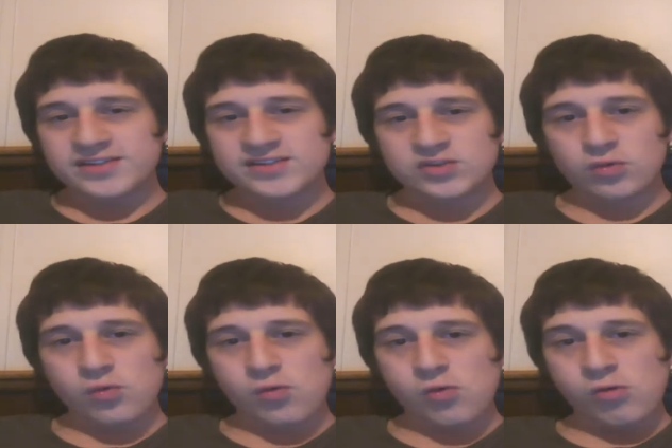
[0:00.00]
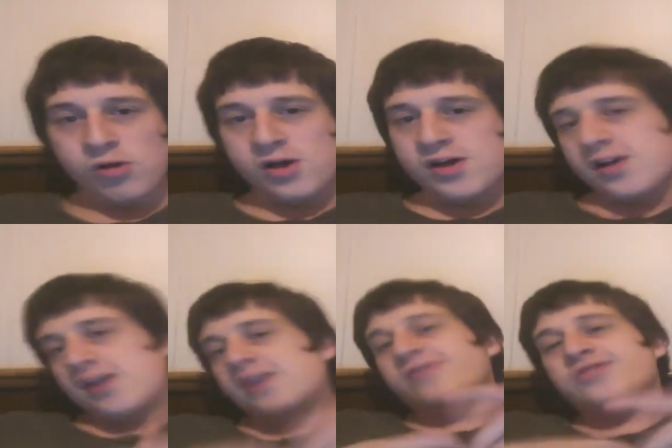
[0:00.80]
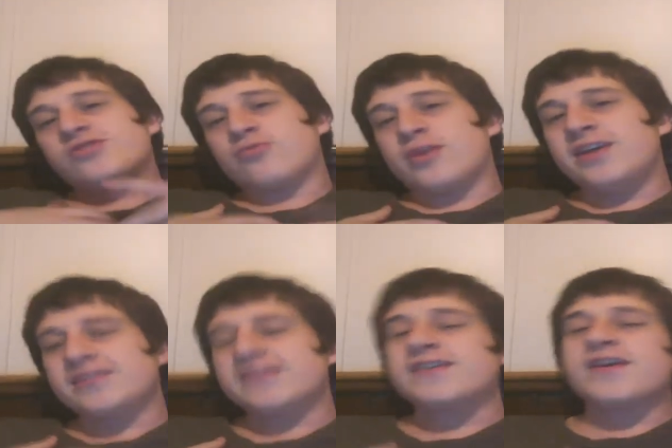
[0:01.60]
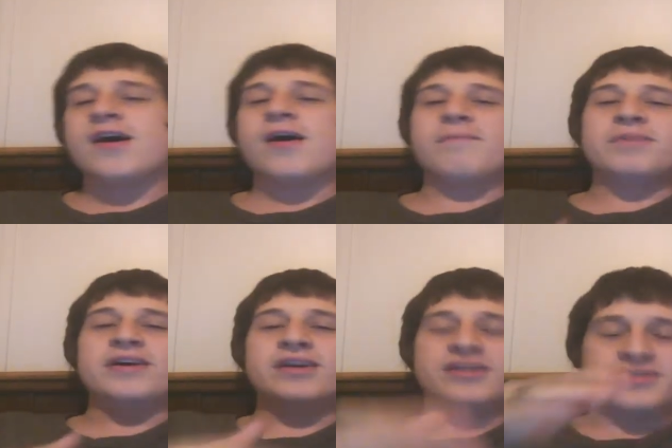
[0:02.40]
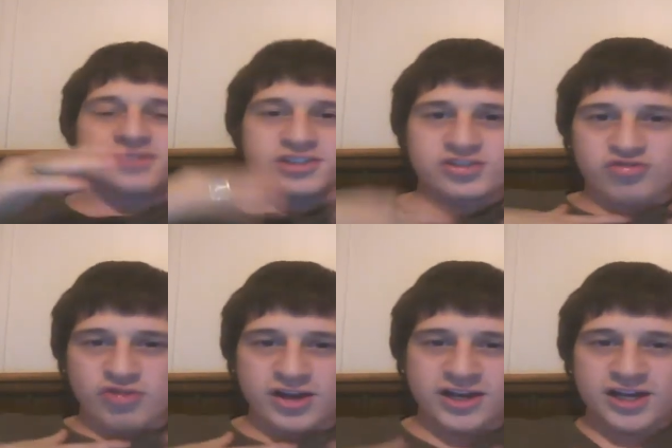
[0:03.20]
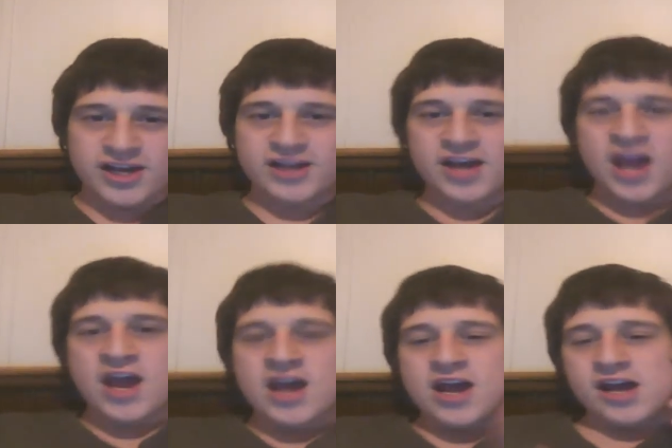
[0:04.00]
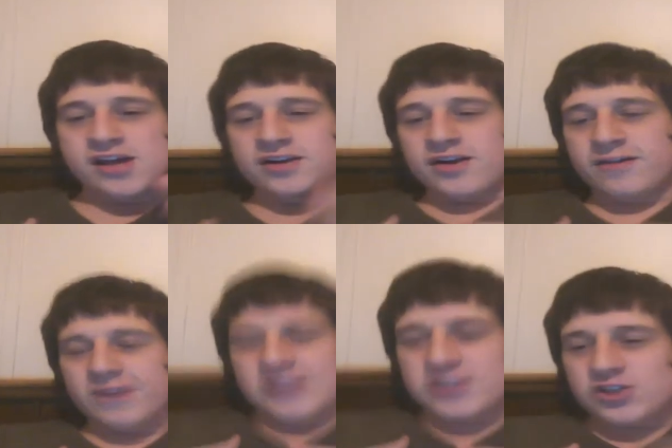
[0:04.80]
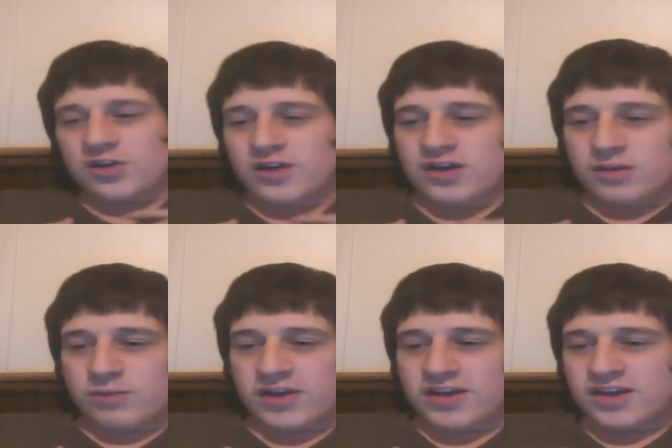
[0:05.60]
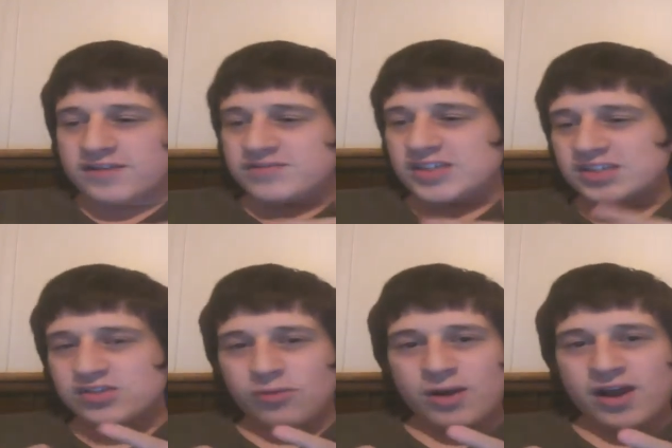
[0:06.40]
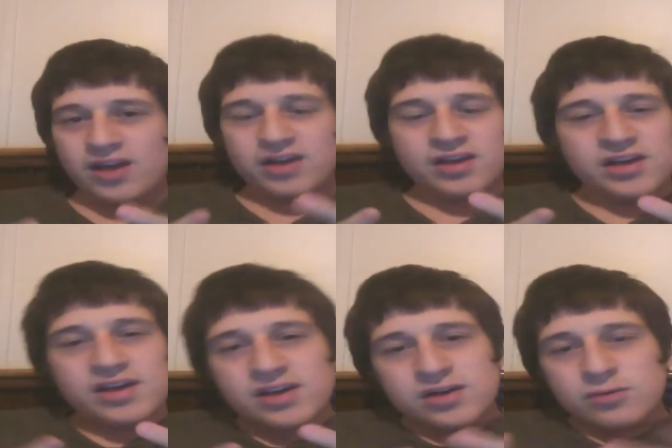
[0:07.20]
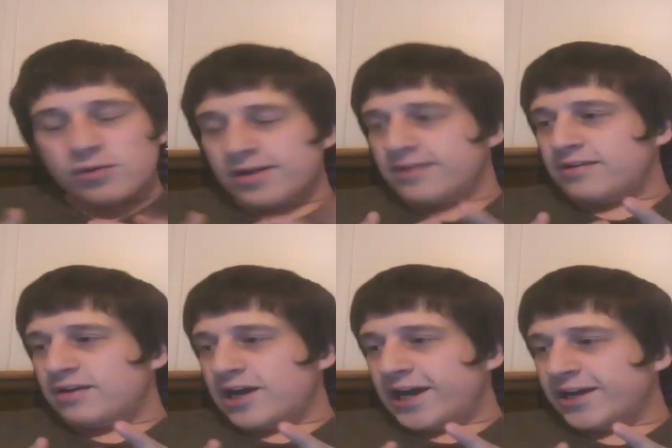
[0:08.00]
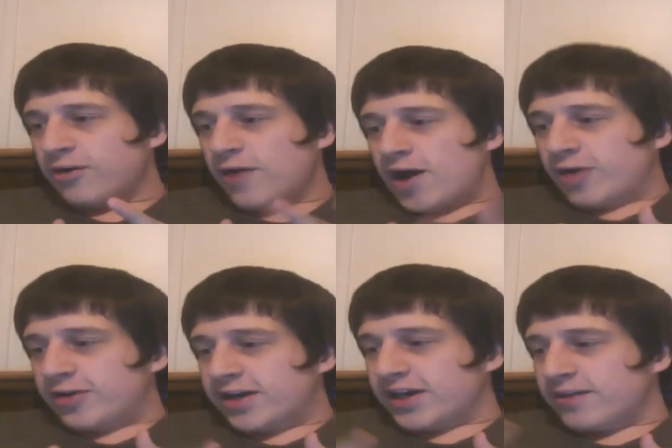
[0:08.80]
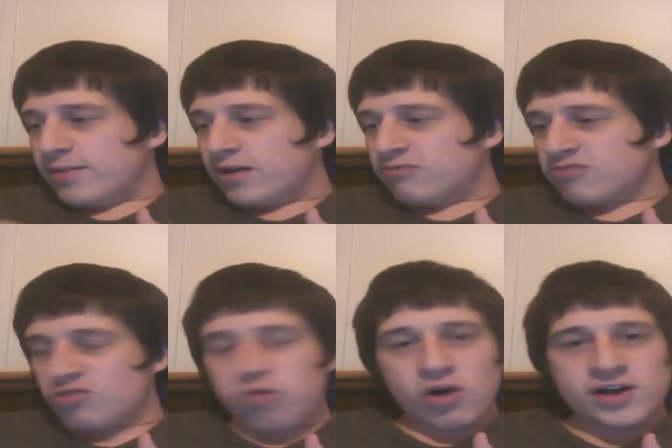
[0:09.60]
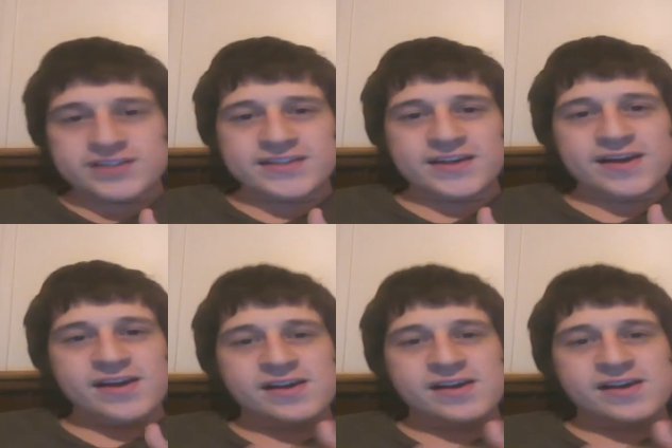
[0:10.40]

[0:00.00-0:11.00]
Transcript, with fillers: school and just raising it up and just training it. And eventually, by the end of sixth grade, when I go out and I get my Rayquaza,